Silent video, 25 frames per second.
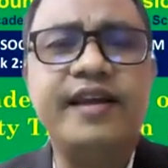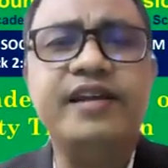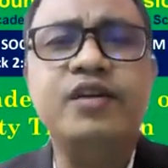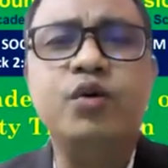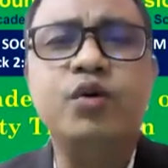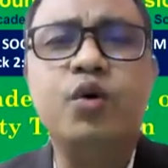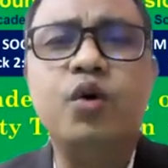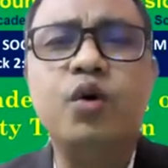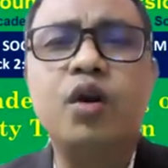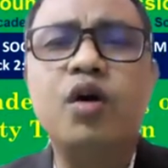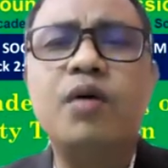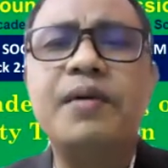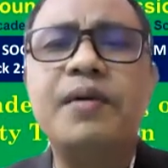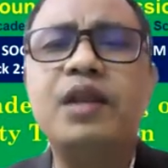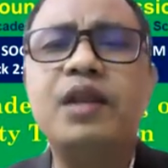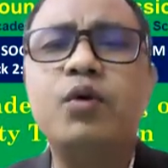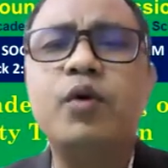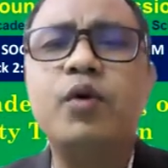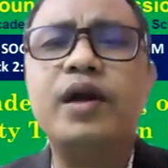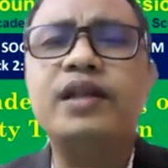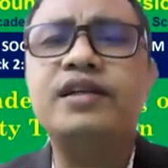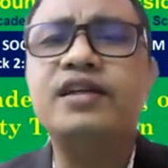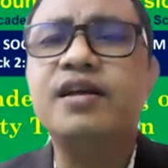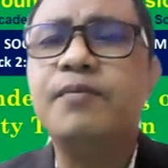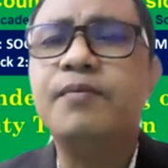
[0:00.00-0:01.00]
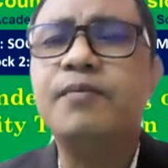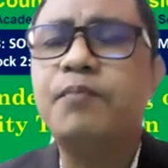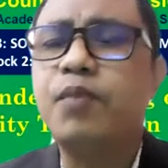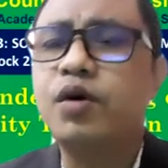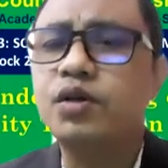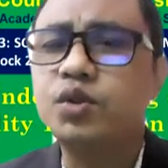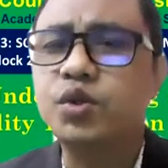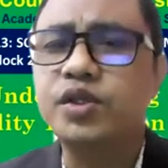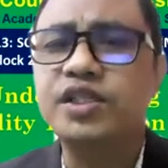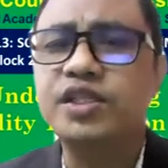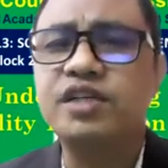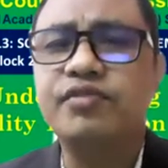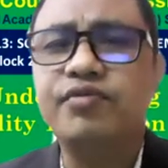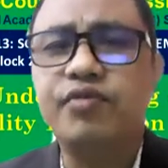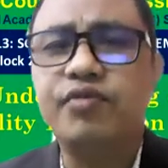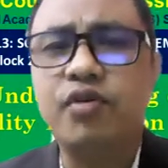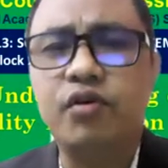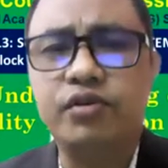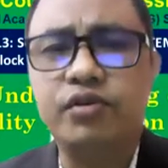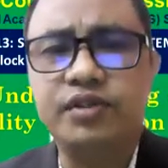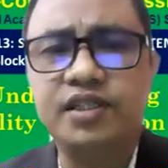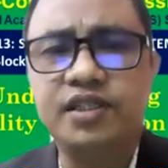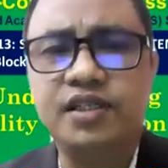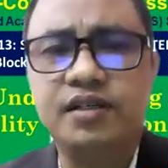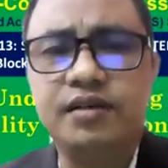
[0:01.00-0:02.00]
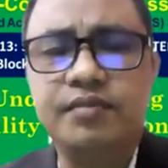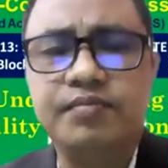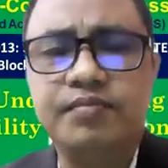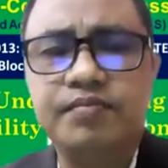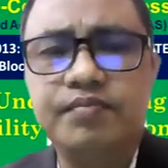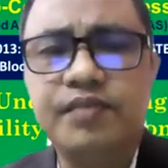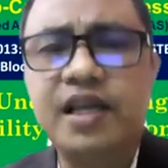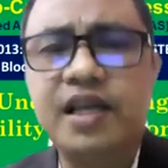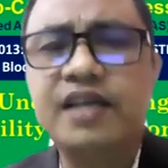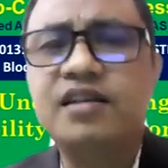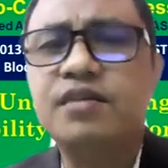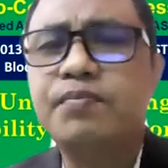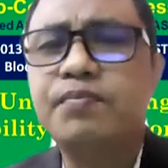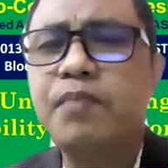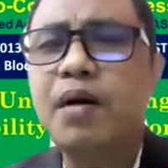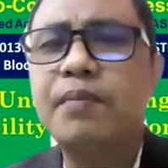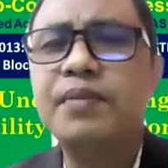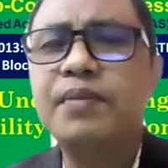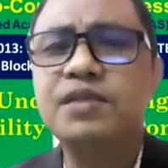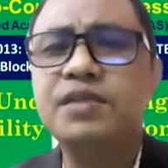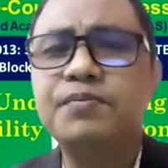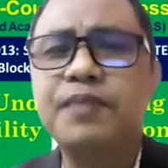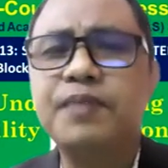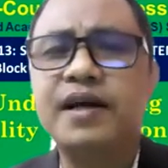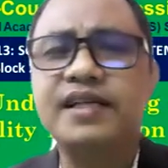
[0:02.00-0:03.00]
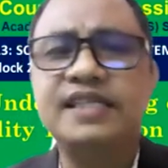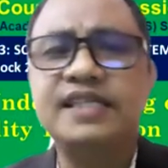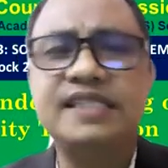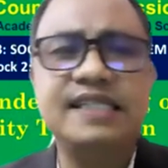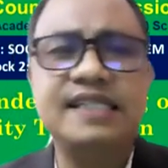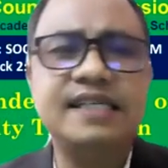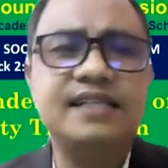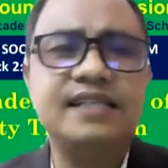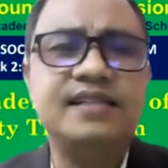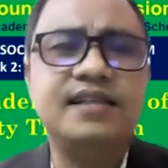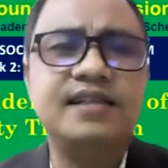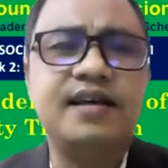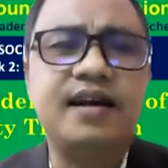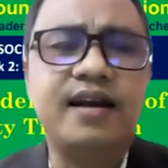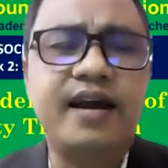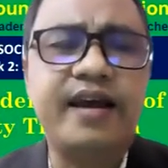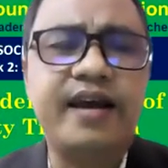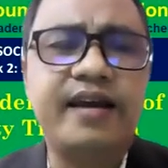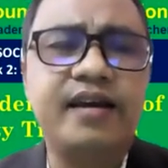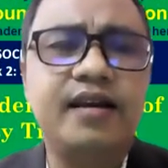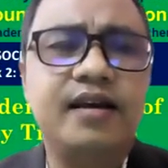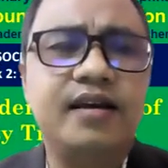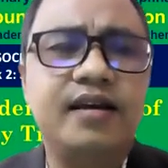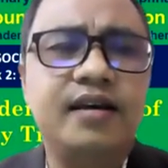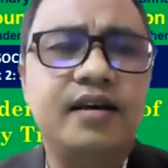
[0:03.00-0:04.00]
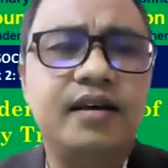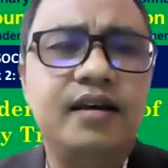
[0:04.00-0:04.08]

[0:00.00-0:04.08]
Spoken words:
in Global Wealth Report 2014 that is published by CSRI,